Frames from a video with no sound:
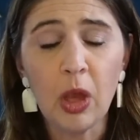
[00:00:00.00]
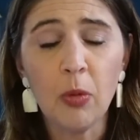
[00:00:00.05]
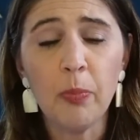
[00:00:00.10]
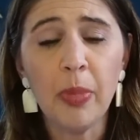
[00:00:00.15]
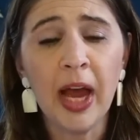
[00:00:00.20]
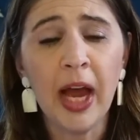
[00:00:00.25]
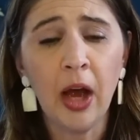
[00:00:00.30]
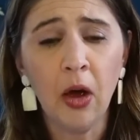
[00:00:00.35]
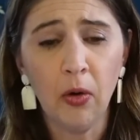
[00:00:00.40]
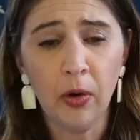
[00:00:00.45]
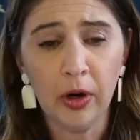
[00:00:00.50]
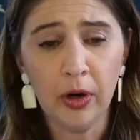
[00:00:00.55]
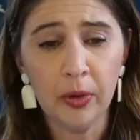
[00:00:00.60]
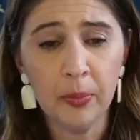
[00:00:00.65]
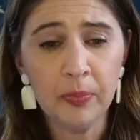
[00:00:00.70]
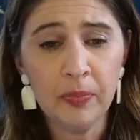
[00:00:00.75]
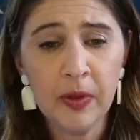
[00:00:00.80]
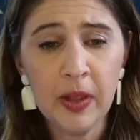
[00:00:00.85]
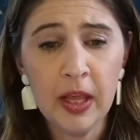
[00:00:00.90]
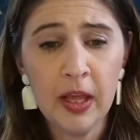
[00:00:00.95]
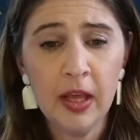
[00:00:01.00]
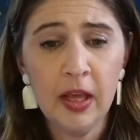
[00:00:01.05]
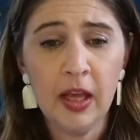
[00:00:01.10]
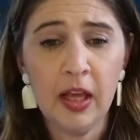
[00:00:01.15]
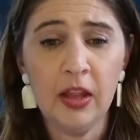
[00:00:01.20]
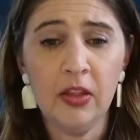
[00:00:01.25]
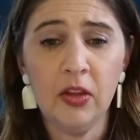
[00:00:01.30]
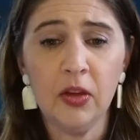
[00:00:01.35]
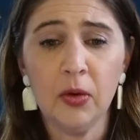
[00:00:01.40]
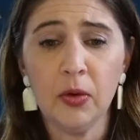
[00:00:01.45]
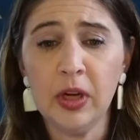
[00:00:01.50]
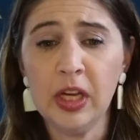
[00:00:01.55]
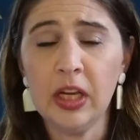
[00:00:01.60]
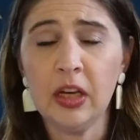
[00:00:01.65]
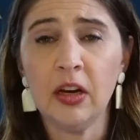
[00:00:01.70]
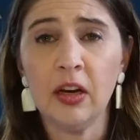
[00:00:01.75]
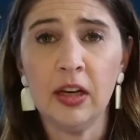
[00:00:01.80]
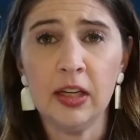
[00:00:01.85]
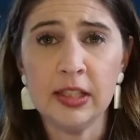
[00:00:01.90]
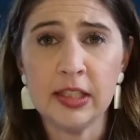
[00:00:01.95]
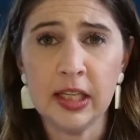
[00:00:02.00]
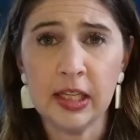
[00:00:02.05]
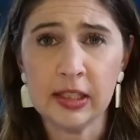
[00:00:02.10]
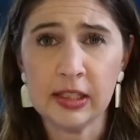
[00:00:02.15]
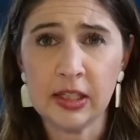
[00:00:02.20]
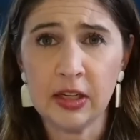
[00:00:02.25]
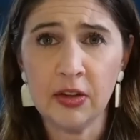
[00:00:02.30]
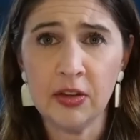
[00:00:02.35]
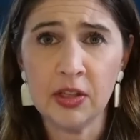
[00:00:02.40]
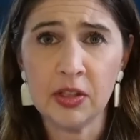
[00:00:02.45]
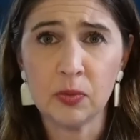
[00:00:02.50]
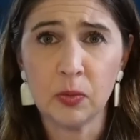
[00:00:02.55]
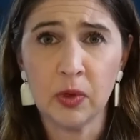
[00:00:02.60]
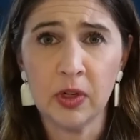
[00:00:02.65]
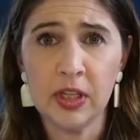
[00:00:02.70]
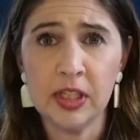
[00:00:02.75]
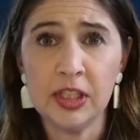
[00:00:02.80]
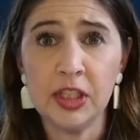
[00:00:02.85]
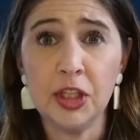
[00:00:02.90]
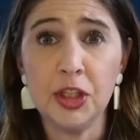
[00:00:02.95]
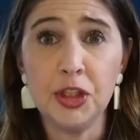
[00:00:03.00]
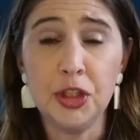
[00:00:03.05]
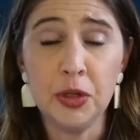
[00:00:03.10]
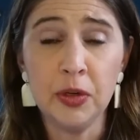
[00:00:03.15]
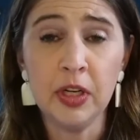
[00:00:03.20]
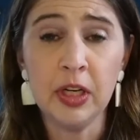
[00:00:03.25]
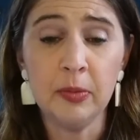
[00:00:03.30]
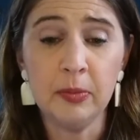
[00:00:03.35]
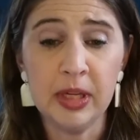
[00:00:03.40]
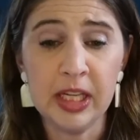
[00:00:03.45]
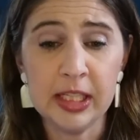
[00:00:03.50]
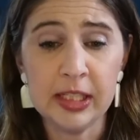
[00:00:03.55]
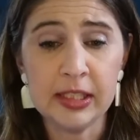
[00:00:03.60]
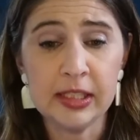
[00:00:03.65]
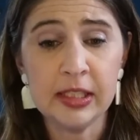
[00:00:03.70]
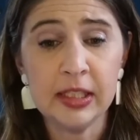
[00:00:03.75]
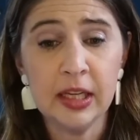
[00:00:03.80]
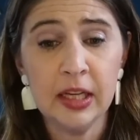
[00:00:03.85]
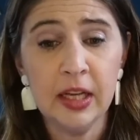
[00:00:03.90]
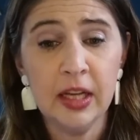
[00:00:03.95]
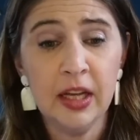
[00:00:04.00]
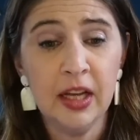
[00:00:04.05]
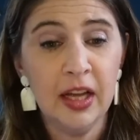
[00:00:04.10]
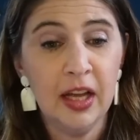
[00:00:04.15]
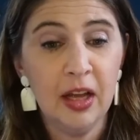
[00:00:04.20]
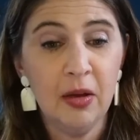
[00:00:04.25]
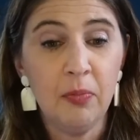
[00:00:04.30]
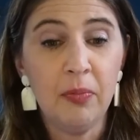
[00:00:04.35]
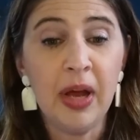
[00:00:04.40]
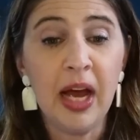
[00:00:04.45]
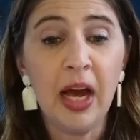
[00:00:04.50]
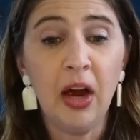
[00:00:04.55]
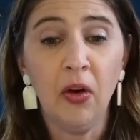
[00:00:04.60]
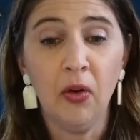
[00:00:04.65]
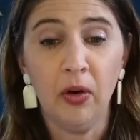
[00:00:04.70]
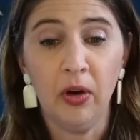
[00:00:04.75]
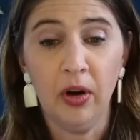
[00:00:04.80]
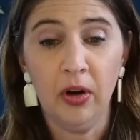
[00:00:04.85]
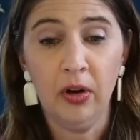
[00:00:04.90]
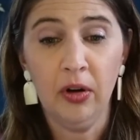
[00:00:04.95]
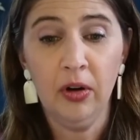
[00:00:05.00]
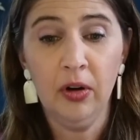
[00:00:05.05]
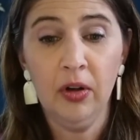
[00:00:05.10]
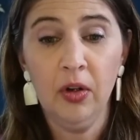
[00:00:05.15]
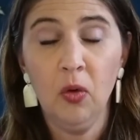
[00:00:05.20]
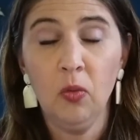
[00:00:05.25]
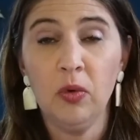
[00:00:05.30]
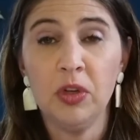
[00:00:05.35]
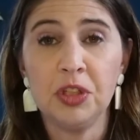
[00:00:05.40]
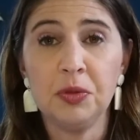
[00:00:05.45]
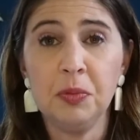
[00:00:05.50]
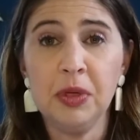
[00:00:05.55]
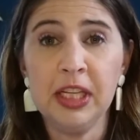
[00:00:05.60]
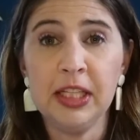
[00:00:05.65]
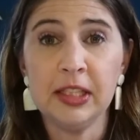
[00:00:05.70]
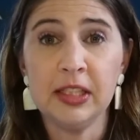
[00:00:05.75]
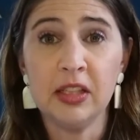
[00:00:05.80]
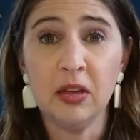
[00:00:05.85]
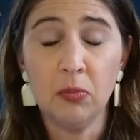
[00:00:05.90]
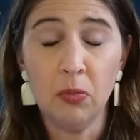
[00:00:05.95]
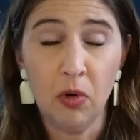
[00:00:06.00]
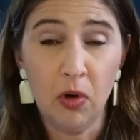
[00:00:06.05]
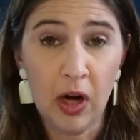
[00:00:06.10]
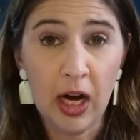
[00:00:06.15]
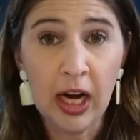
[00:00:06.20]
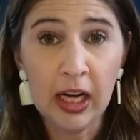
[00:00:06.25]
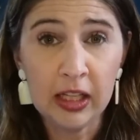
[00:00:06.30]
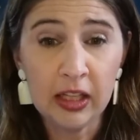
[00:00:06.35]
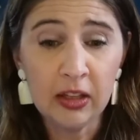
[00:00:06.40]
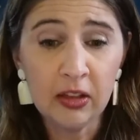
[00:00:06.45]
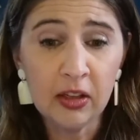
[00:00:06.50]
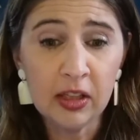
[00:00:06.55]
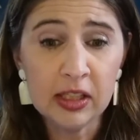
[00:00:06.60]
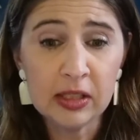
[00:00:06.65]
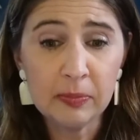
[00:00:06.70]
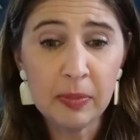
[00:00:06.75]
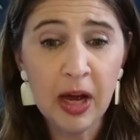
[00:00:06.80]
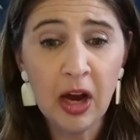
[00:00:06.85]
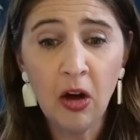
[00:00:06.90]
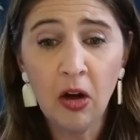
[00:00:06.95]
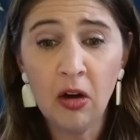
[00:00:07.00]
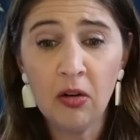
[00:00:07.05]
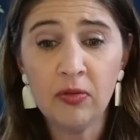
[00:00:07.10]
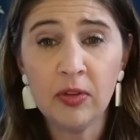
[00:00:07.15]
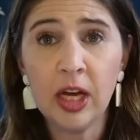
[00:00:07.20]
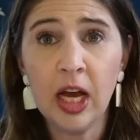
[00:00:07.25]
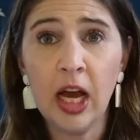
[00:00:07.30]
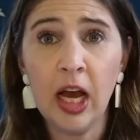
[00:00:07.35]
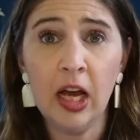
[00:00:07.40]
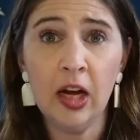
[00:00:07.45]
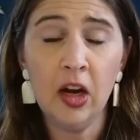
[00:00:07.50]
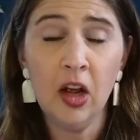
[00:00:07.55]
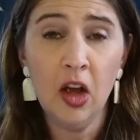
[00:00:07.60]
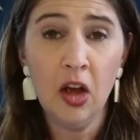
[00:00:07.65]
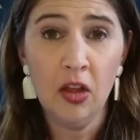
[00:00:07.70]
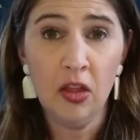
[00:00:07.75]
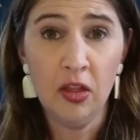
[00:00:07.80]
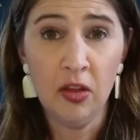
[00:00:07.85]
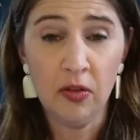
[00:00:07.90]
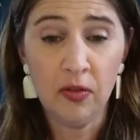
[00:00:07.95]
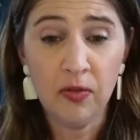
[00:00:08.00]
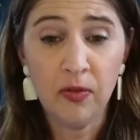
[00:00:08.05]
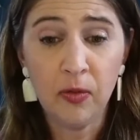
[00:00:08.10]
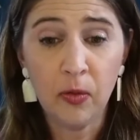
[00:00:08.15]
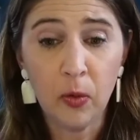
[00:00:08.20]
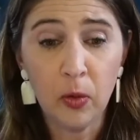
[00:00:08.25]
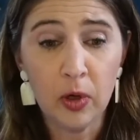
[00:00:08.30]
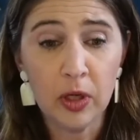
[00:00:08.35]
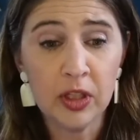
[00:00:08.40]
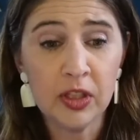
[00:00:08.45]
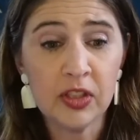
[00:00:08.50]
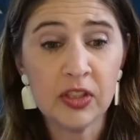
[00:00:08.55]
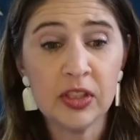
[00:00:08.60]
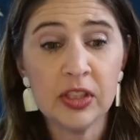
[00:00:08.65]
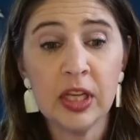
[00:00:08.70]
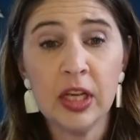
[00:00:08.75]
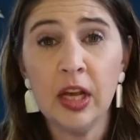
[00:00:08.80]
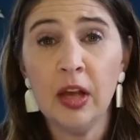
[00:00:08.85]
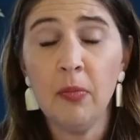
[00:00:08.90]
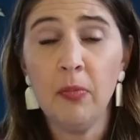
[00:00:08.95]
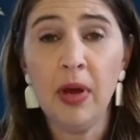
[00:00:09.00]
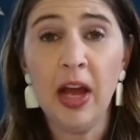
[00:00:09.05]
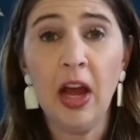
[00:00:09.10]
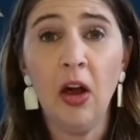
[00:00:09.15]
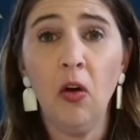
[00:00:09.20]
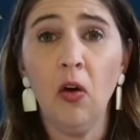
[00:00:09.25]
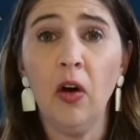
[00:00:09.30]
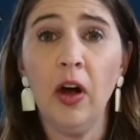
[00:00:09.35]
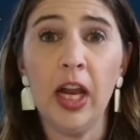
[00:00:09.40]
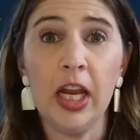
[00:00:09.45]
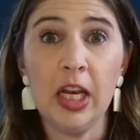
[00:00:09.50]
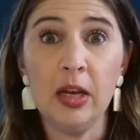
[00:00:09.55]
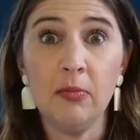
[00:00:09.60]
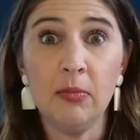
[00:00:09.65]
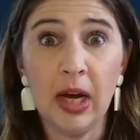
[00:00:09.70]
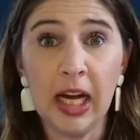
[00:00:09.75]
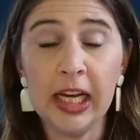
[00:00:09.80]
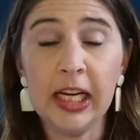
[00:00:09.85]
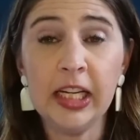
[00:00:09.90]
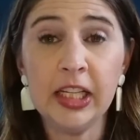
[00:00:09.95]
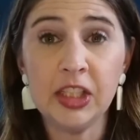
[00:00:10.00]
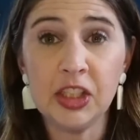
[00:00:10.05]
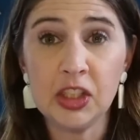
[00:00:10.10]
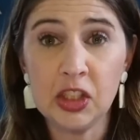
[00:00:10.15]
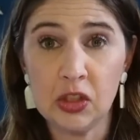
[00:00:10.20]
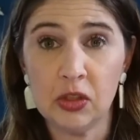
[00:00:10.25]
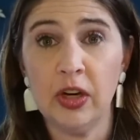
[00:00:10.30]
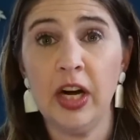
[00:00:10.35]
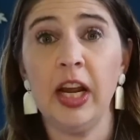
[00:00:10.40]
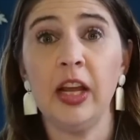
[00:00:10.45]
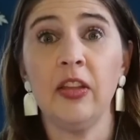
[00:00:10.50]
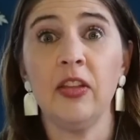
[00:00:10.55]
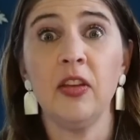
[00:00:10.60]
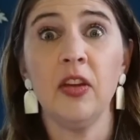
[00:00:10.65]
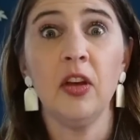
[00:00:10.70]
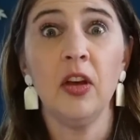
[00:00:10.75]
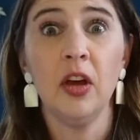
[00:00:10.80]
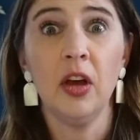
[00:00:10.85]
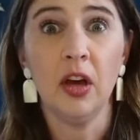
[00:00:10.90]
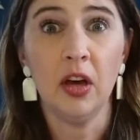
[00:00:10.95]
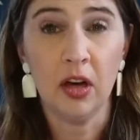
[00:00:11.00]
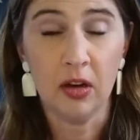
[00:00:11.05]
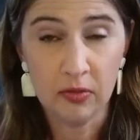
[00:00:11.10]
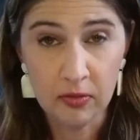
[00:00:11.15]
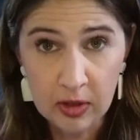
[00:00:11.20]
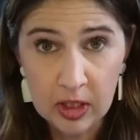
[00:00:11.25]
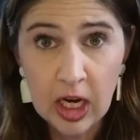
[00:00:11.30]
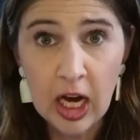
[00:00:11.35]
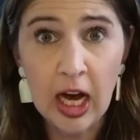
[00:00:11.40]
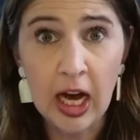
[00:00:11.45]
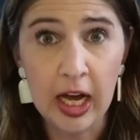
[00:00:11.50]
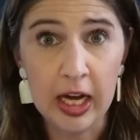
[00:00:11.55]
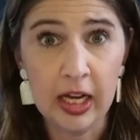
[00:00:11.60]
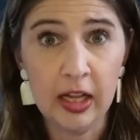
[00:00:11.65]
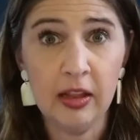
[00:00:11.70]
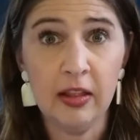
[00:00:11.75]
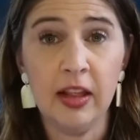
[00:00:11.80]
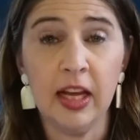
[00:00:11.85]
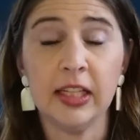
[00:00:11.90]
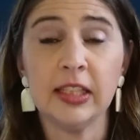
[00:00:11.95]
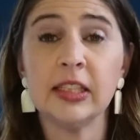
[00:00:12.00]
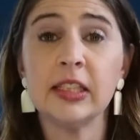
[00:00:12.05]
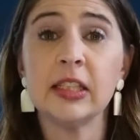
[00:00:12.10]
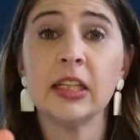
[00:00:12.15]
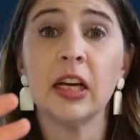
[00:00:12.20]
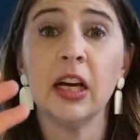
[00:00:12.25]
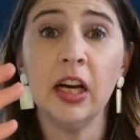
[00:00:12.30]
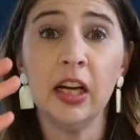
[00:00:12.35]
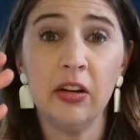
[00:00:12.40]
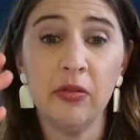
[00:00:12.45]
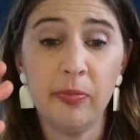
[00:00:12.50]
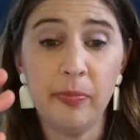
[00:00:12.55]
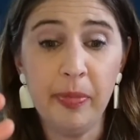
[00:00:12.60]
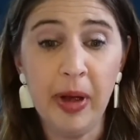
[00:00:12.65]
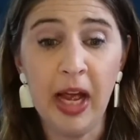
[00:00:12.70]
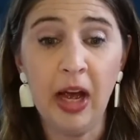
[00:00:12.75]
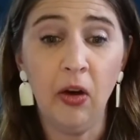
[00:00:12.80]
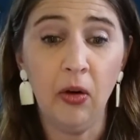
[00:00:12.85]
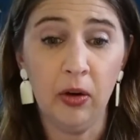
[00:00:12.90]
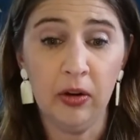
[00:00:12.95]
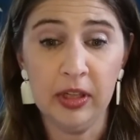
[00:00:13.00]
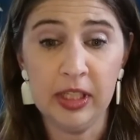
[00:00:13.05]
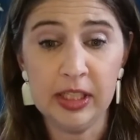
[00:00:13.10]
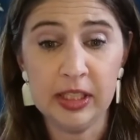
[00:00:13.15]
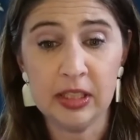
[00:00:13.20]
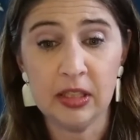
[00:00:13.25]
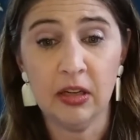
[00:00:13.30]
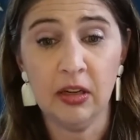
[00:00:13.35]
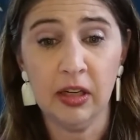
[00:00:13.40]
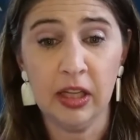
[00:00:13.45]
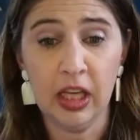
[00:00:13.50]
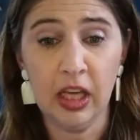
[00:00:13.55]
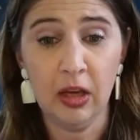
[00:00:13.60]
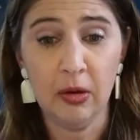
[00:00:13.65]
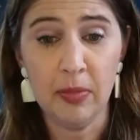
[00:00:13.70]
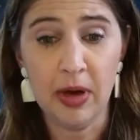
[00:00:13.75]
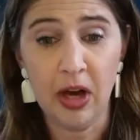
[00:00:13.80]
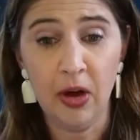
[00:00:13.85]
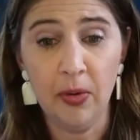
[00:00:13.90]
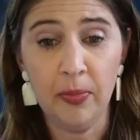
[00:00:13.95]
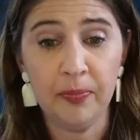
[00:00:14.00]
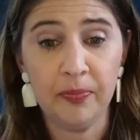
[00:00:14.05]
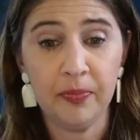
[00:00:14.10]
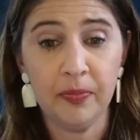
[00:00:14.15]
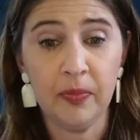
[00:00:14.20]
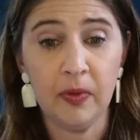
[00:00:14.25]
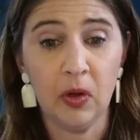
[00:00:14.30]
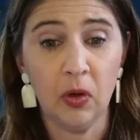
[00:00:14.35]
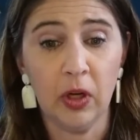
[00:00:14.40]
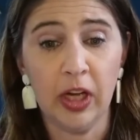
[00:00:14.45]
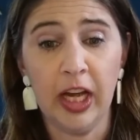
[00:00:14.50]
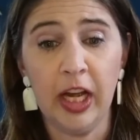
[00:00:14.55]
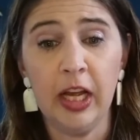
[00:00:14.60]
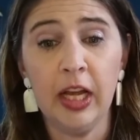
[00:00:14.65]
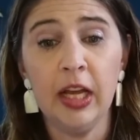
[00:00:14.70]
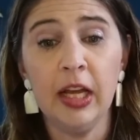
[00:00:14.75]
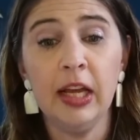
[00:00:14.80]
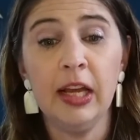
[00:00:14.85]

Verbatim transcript: Power, in the Greek context here, this word is the dunamis power, which means the miraculous power of God, the force, power, and mighty strength of God. That's the kind of power he's talking about, okay?